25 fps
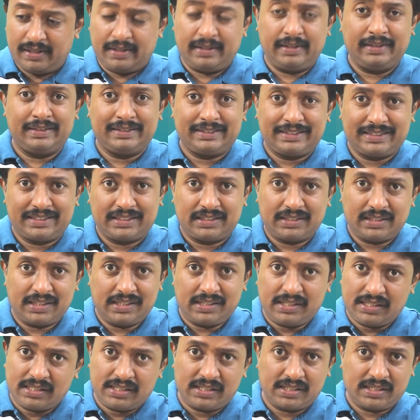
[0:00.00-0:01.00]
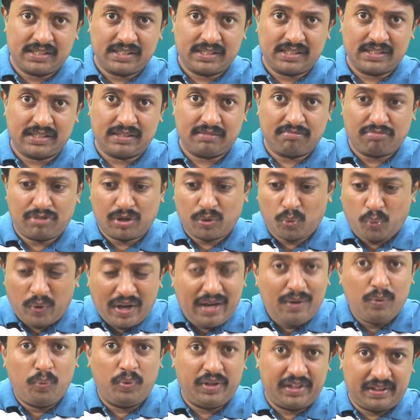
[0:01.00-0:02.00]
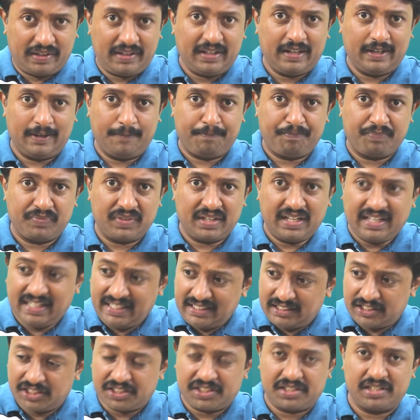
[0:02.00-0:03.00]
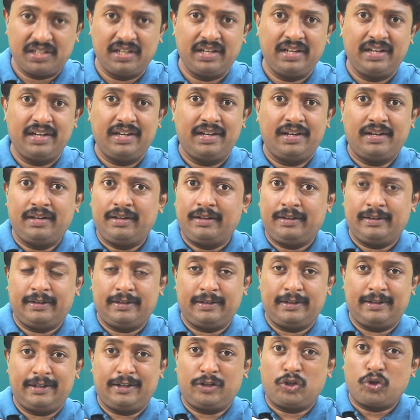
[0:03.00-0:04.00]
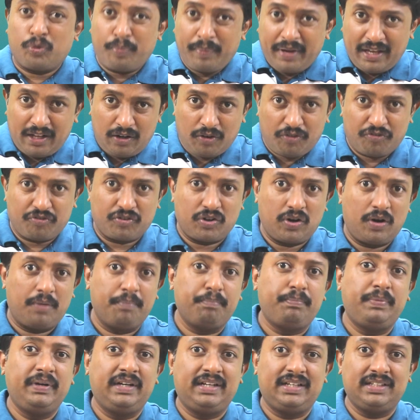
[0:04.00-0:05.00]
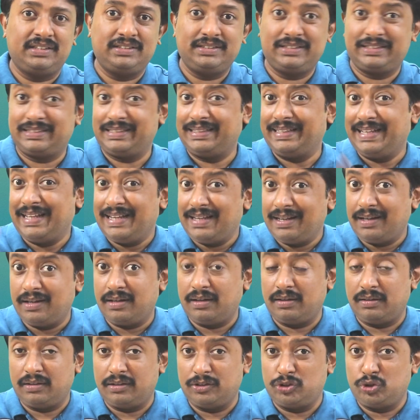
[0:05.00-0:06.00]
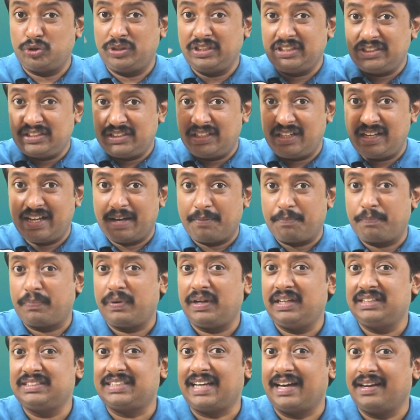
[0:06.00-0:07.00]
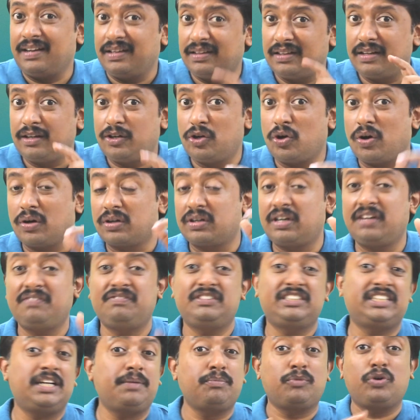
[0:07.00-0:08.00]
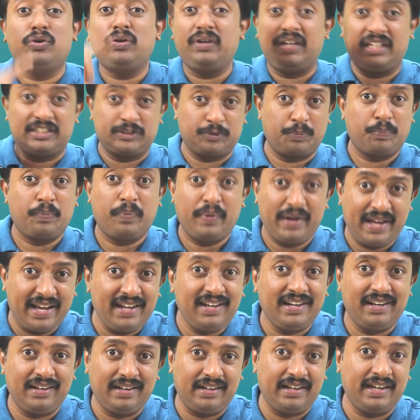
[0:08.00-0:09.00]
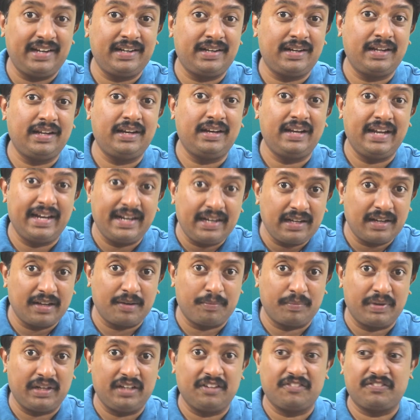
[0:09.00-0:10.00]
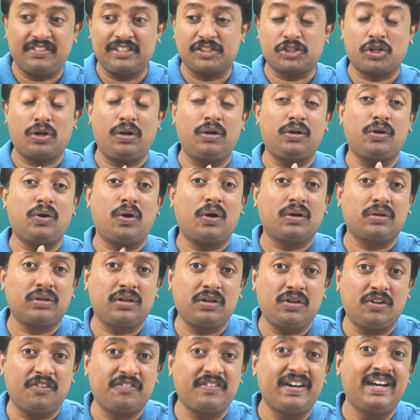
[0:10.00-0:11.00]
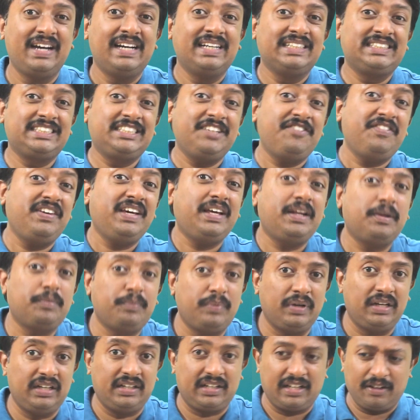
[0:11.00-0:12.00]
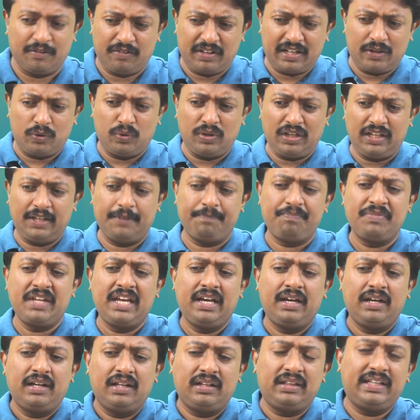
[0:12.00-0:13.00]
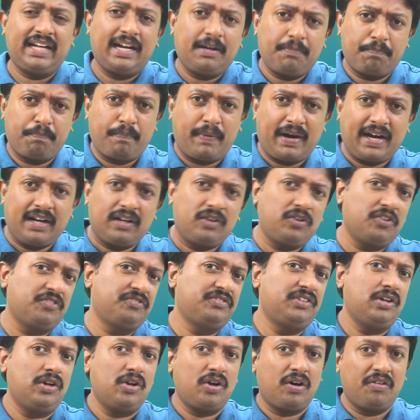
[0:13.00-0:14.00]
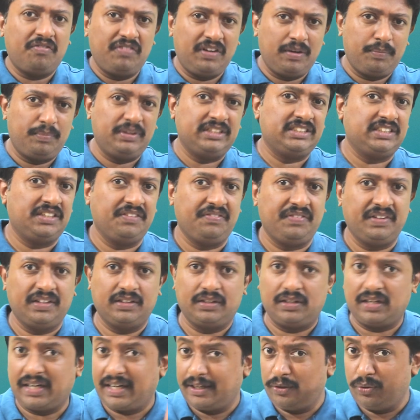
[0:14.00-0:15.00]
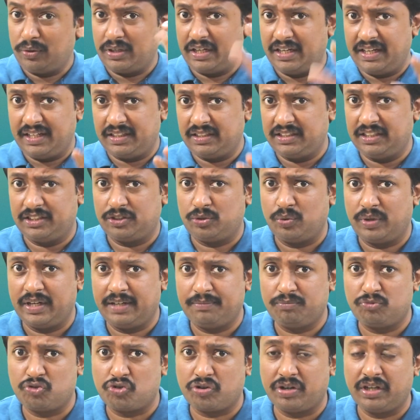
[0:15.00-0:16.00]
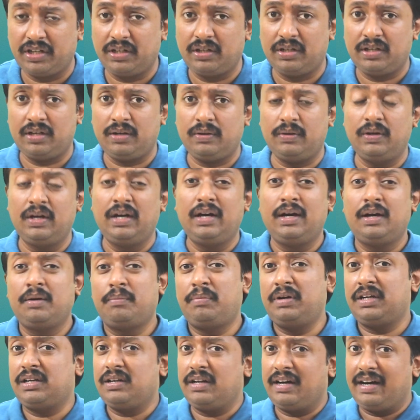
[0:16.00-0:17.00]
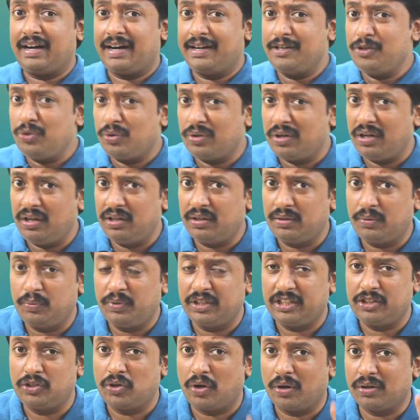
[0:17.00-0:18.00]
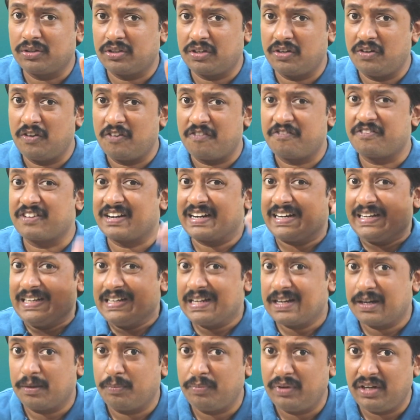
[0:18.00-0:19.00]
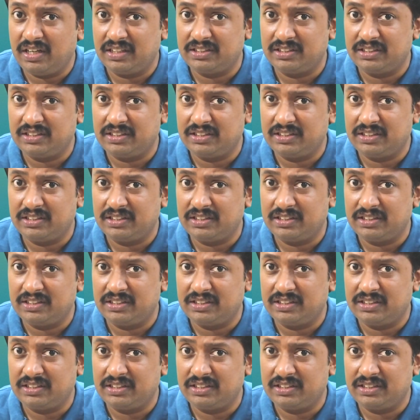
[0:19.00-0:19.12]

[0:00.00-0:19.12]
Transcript: is well within its domain of competence, then judiciary applies another doctrine, which I'm going to explain in detail later, my dear friends, called Doctrine of Severability, where only that part of the law will be severed. Are you connecting to what I'm trying to tell you? But are you clear with Doctrine of Colorable